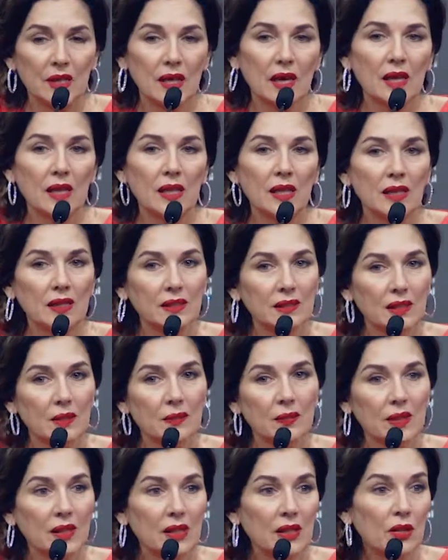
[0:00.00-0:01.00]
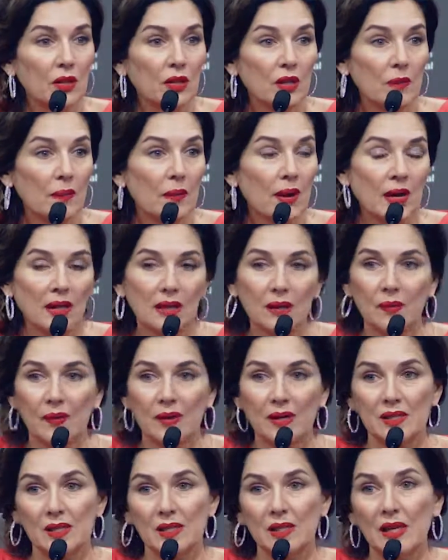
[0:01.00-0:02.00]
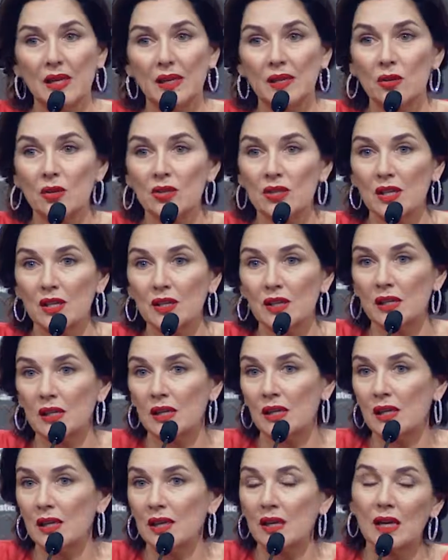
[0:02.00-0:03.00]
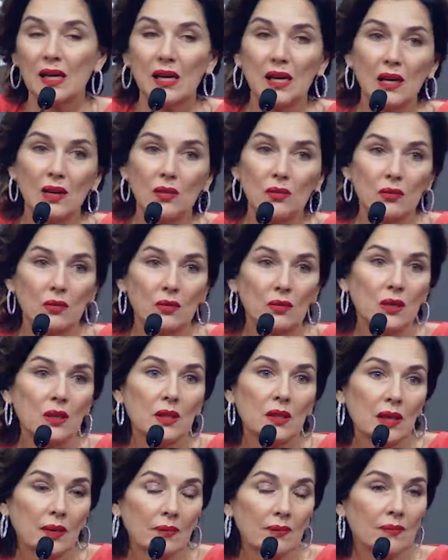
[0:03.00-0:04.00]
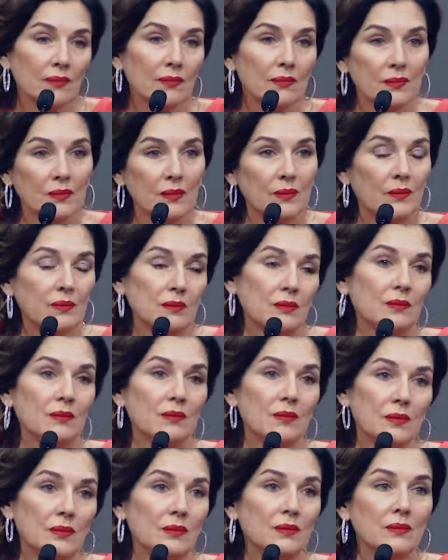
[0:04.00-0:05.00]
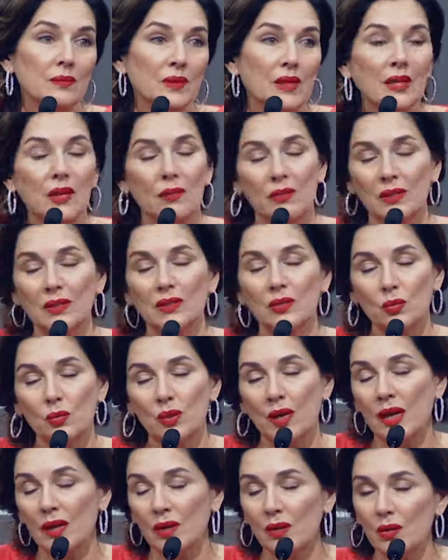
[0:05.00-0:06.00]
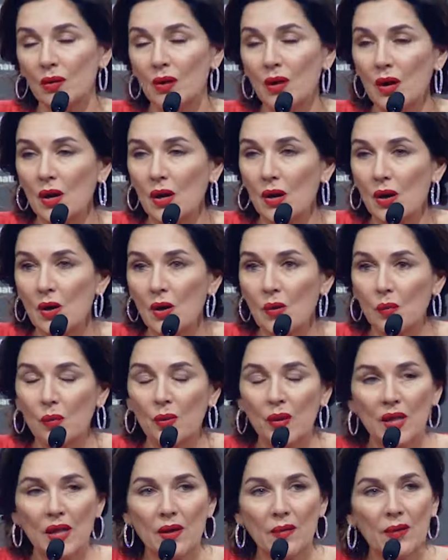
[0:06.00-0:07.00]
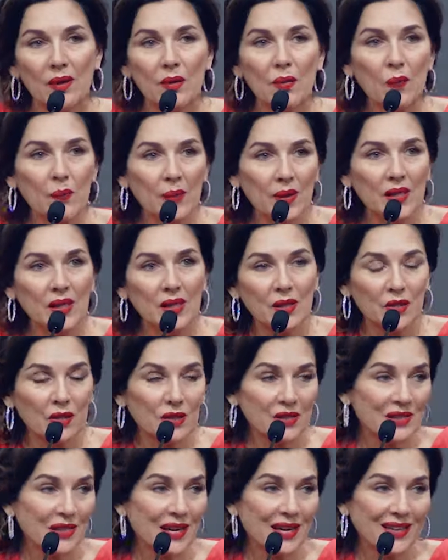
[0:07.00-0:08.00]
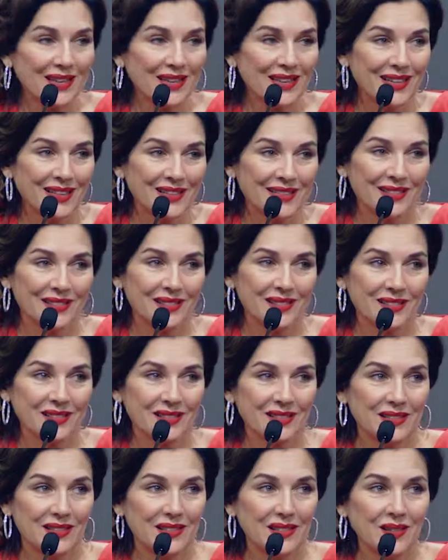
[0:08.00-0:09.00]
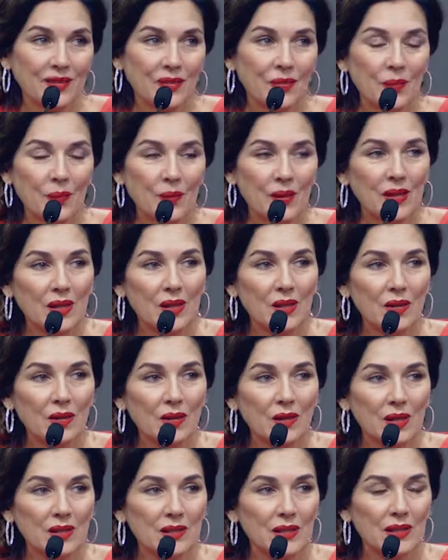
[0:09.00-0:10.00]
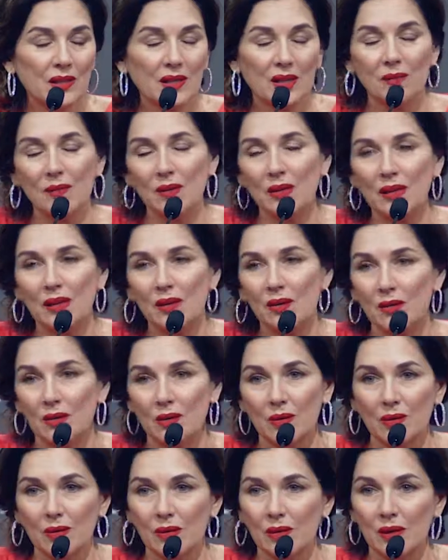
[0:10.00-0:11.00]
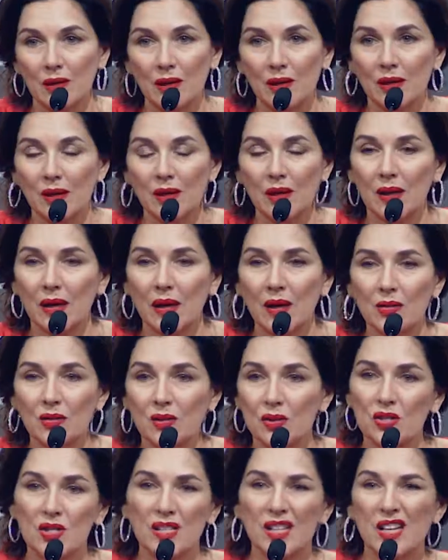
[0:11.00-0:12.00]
asks for peace, behind this peace, which seems innocent and naive and well-adventured, there may be uh, the of asking of blood,